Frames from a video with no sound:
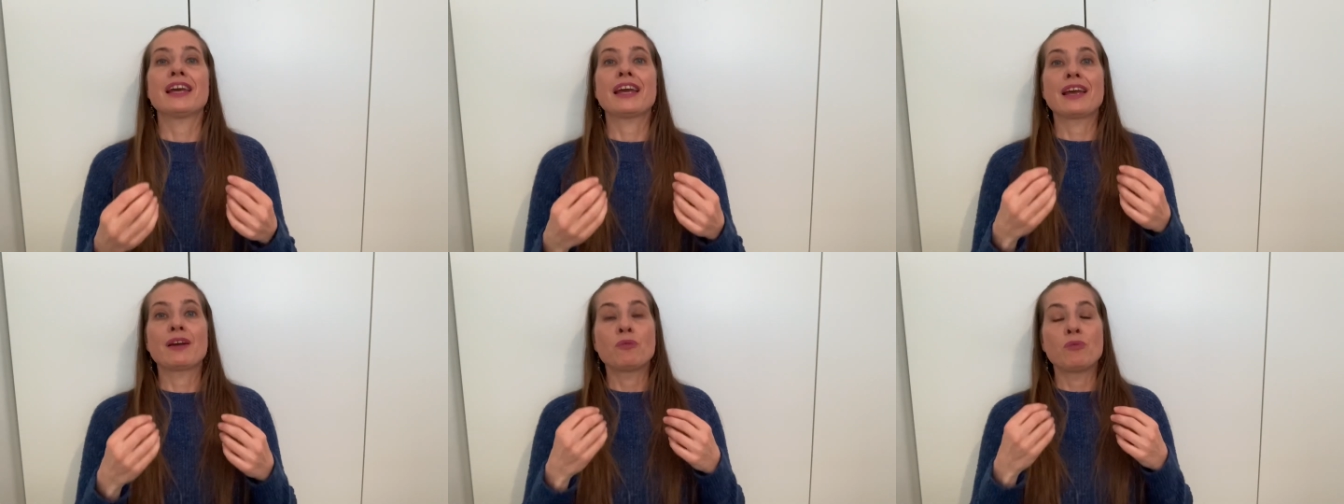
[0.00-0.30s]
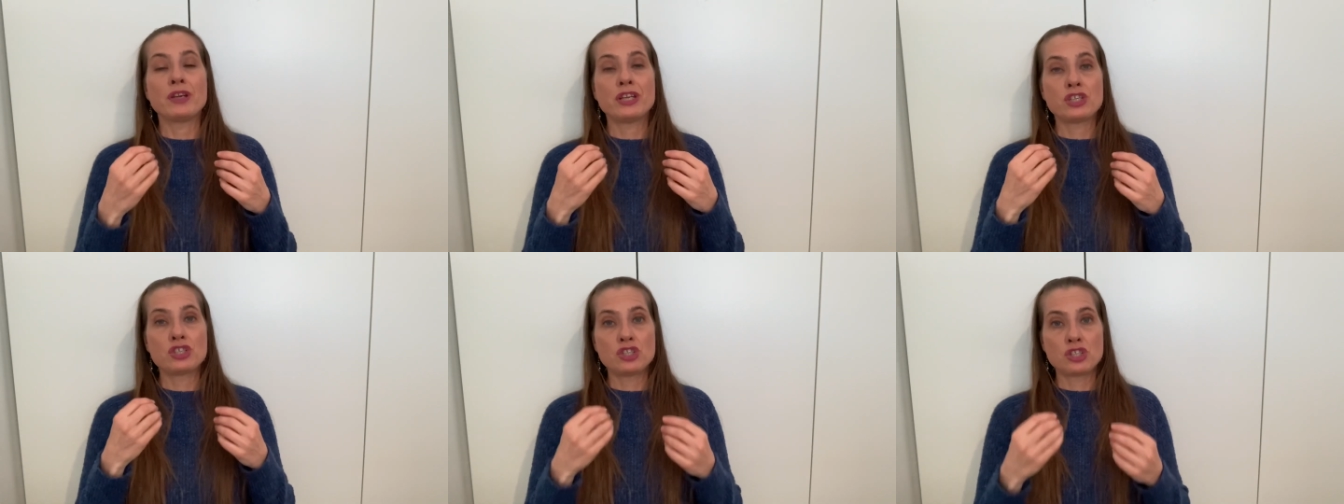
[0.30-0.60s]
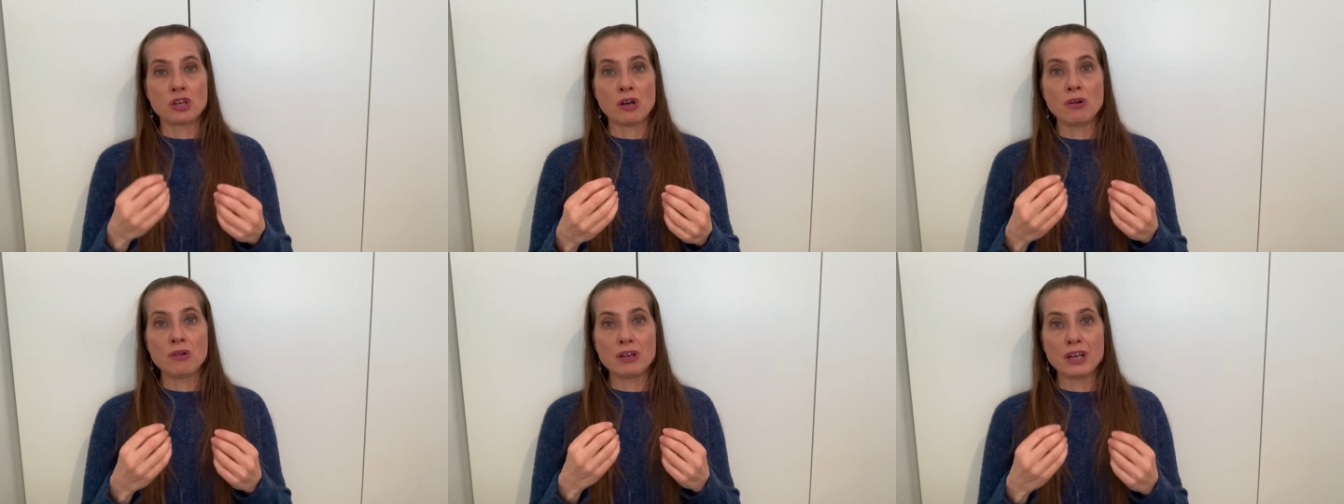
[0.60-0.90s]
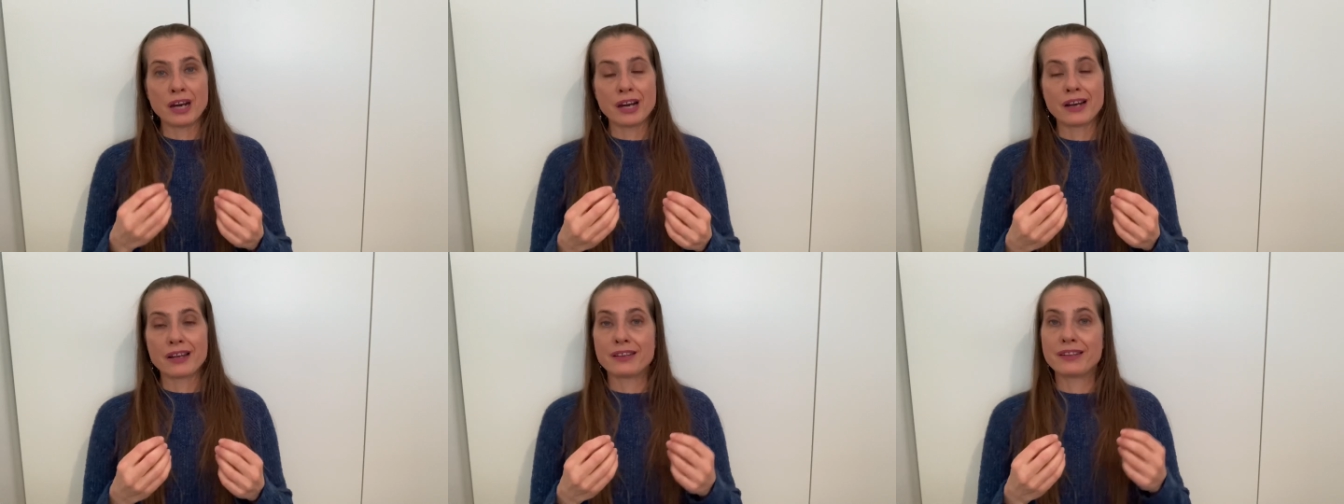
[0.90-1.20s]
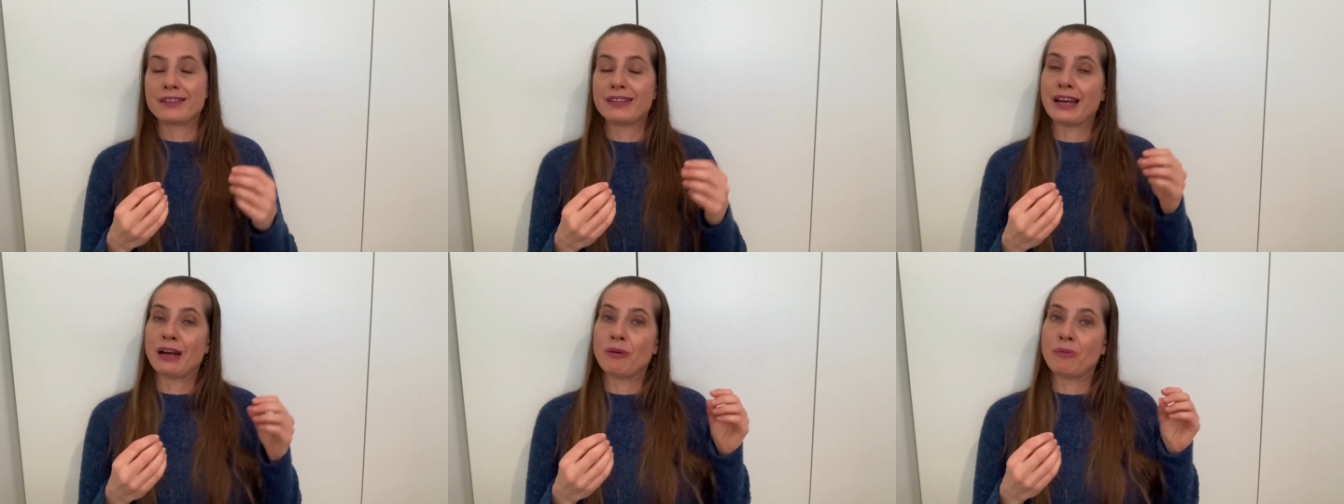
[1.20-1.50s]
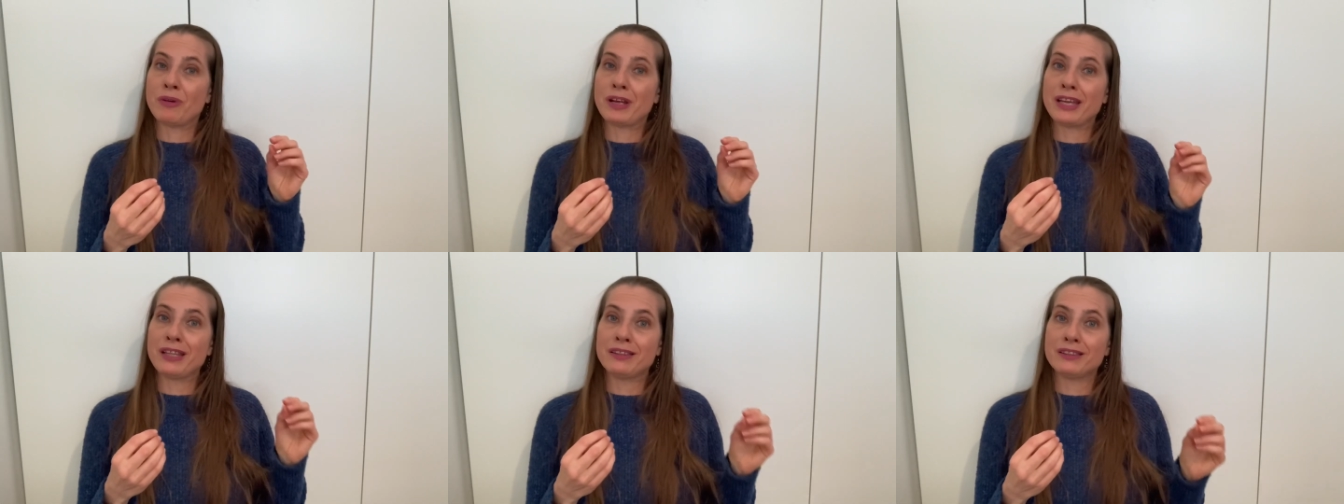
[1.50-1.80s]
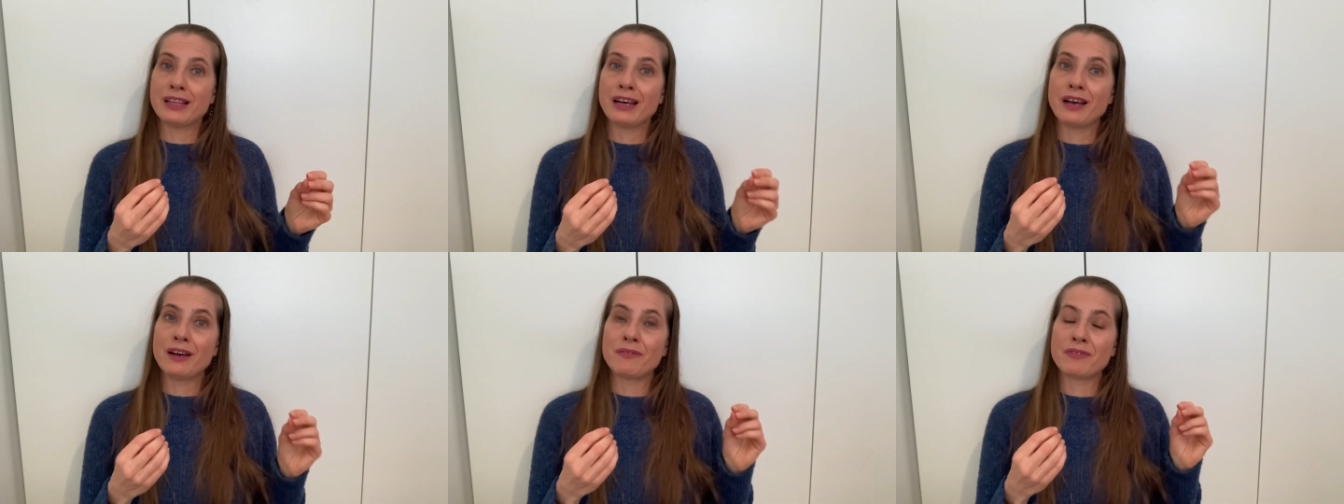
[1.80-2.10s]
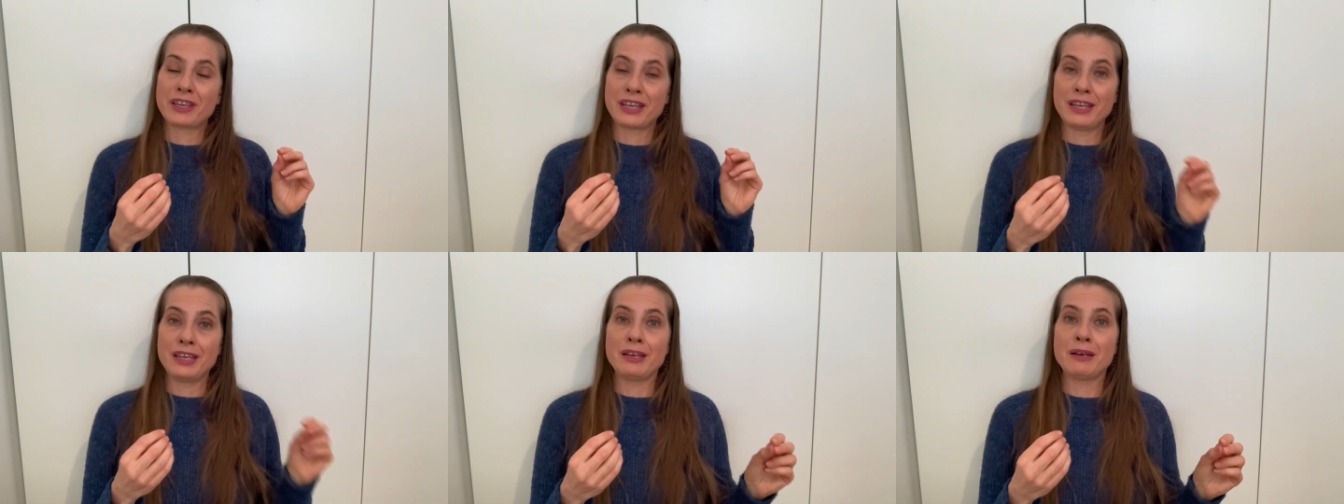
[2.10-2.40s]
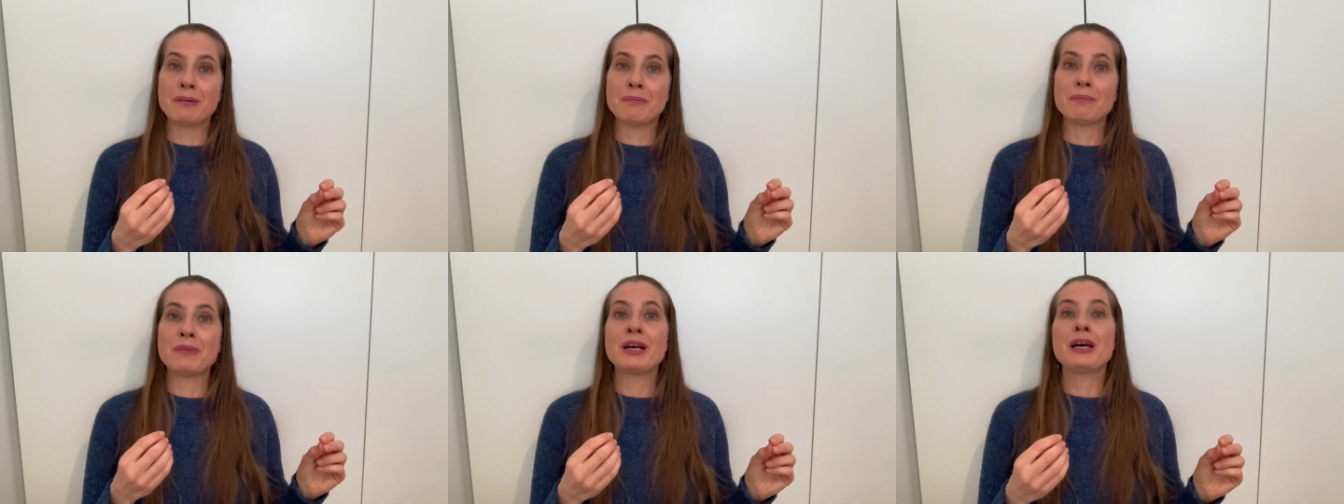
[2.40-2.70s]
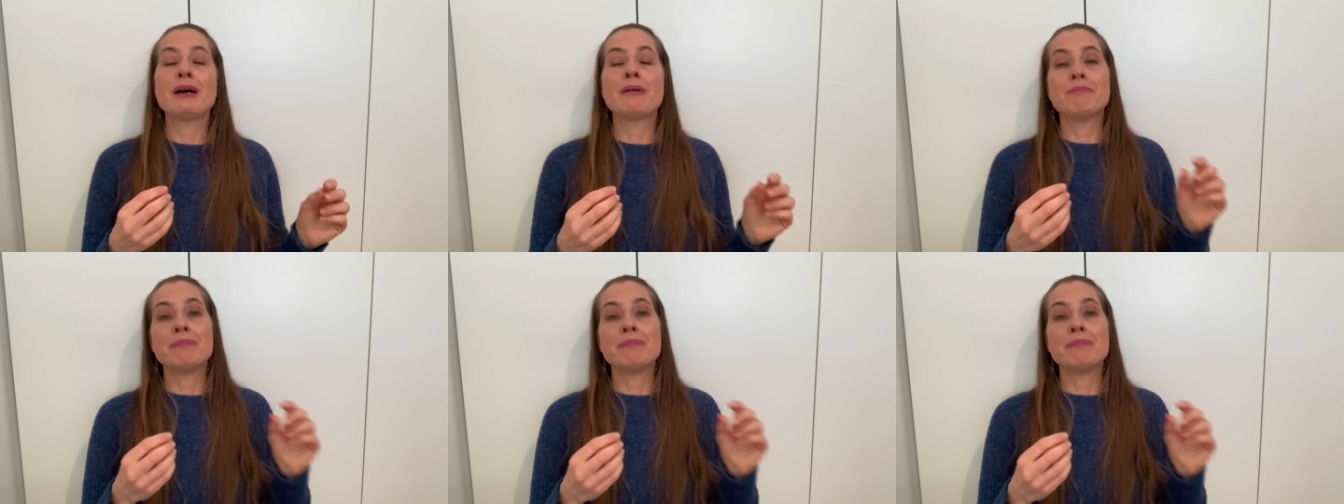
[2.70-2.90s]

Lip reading: We show God that we love Him